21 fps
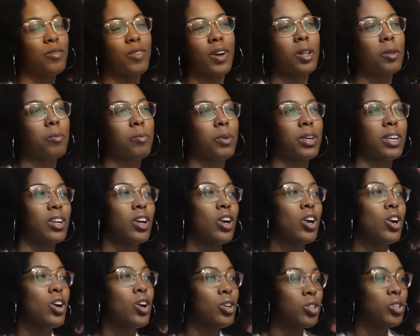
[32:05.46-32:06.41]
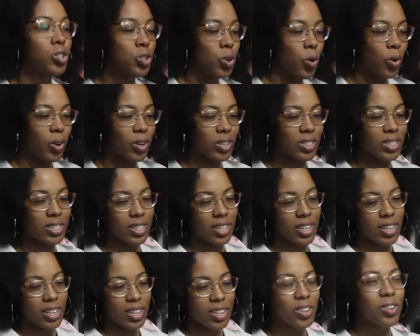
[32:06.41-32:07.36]
developing towards,
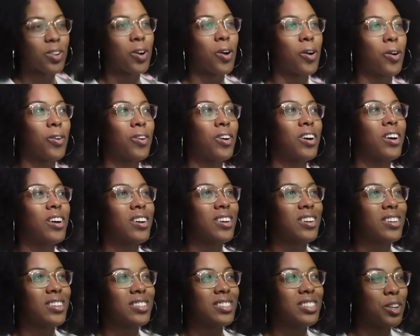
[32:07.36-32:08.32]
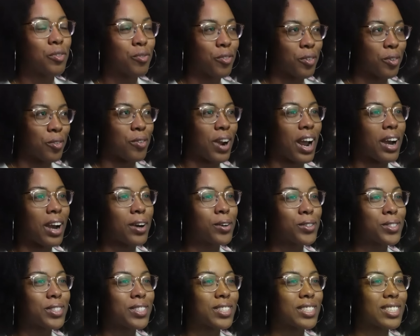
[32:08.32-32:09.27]
you know, different
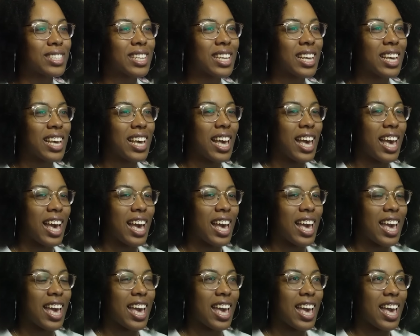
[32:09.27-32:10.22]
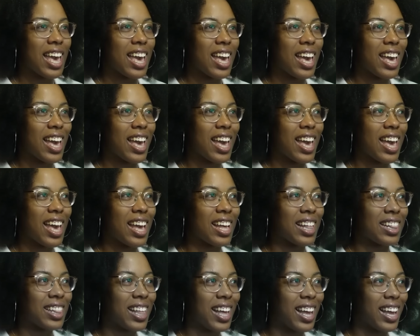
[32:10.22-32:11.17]
routes.
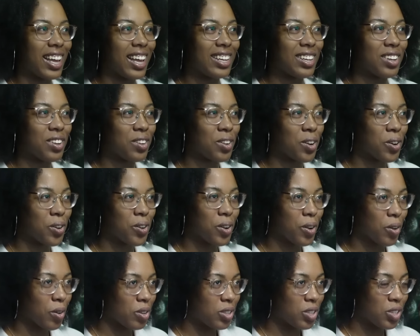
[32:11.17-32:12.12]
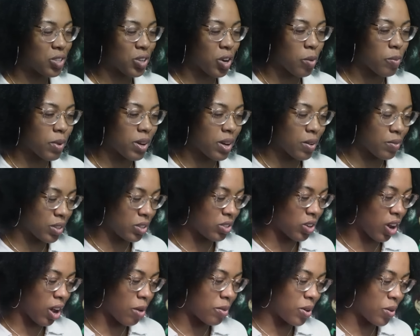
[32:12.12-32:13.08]
And then, you know, it would determine if the
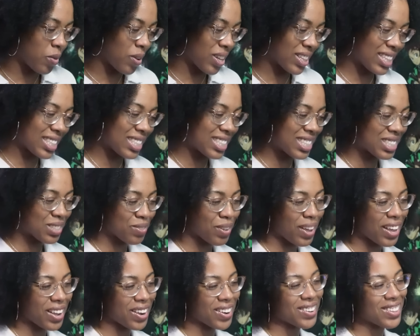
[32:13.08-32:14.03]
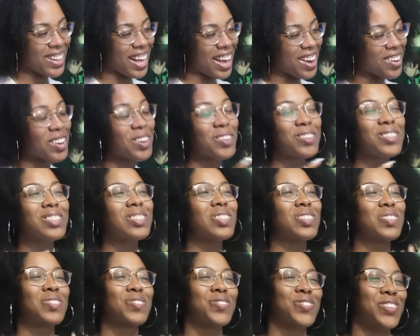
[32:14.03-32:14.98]
domino went this way or that. It was
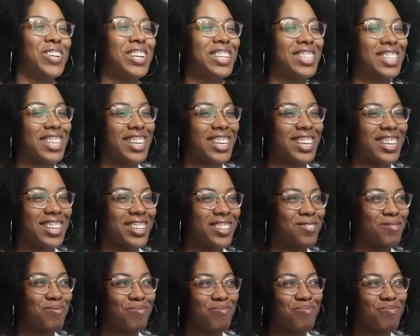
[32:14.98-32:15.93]
just really,